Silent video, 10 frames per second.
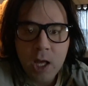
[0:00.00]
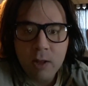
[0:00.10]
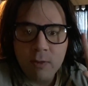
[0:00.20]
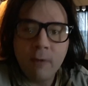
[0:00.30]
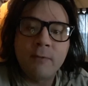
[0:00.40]

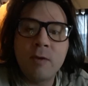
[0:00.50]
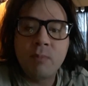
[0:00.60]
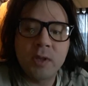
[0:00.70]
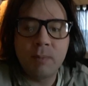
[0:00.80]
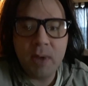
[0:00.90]
nothing
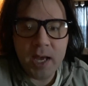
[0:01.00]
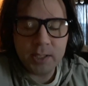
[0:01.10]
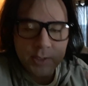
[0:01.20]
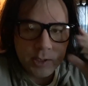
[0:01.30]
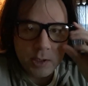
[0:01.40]
but the
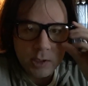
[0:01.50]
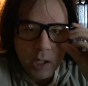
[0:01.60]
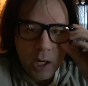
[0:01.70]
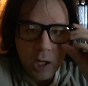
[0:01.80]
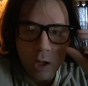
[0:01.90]
best.
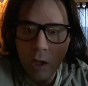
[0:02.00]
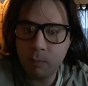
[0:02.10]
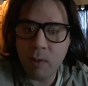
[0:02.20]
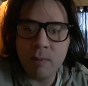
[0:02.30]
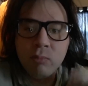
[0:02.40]

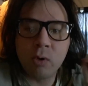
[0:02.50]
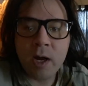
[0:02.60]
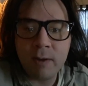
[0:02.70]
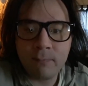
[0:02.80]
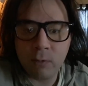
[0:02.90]
I've been
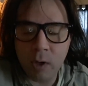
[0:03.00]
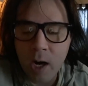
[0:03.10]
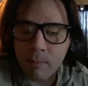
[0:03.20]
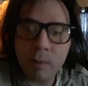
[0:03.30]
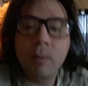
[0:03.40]
praying for
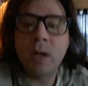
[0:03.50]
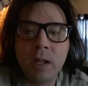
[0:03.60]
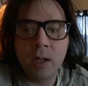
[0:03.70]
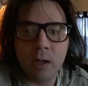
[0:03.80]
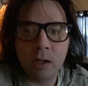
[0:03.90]
everybody
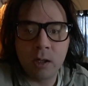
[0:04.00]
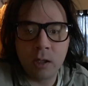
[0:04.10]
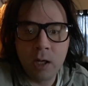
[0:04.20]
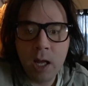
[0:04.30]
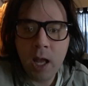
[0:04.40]

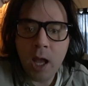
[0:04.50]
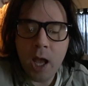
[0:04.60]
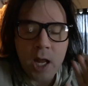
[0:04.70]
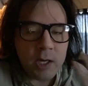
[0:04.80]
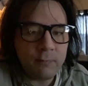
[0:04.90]
there,
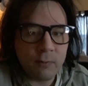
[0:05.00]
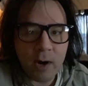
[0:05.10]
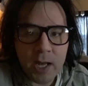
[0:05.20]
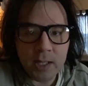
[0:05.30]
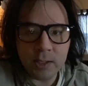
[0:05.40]
any
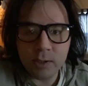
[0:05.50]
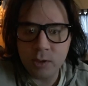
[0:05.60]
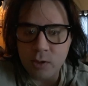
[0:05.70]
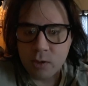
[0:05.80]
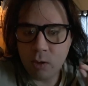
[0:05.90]

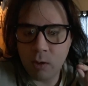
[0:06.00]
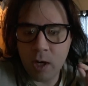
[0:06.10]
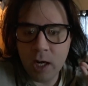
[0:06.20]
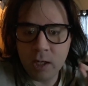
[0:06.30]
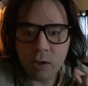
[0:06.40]
friends or
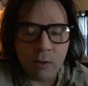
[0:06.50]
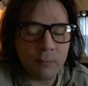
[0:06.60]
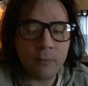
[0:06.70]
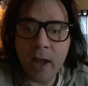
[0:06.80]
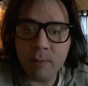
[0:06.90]
any your
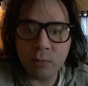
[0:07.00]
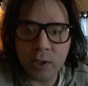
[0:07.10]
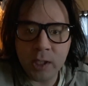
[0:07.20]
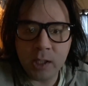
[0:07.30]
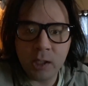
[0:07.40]

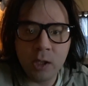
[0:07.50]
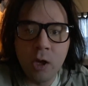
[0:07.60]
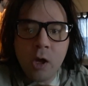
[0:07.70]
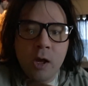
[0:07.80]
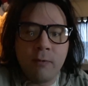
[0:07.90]
family.
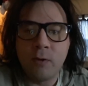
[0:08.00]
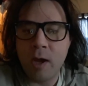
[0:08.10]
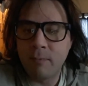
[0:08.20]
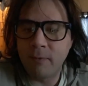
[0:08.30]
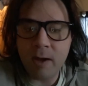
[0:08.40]
If you
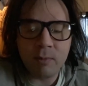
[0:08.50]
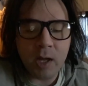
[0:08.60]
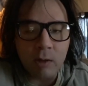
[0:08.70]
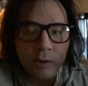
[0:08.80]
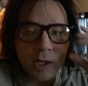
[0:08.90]
have family
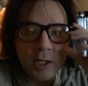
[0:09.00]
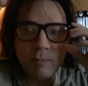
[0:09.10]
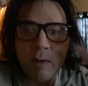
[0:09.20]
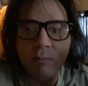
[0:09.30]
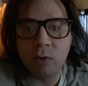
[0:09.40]
out there, I
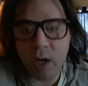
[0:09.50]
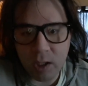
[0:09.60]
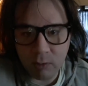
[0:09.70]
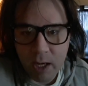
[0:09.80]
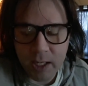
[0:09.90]
just been
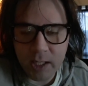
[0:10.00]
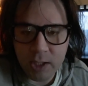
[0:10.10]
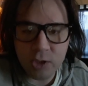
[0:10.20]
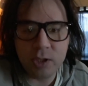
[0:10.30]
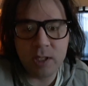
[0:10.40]
praying a lot
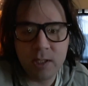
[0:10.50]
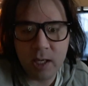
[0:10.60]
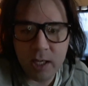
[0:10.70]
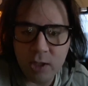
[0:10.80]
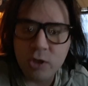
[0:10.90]
each
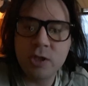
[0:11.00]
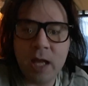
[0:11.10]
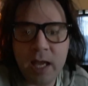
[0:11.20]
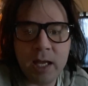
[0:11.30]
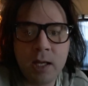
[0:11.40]
each
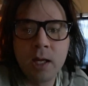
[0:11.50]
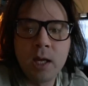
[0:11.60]
day,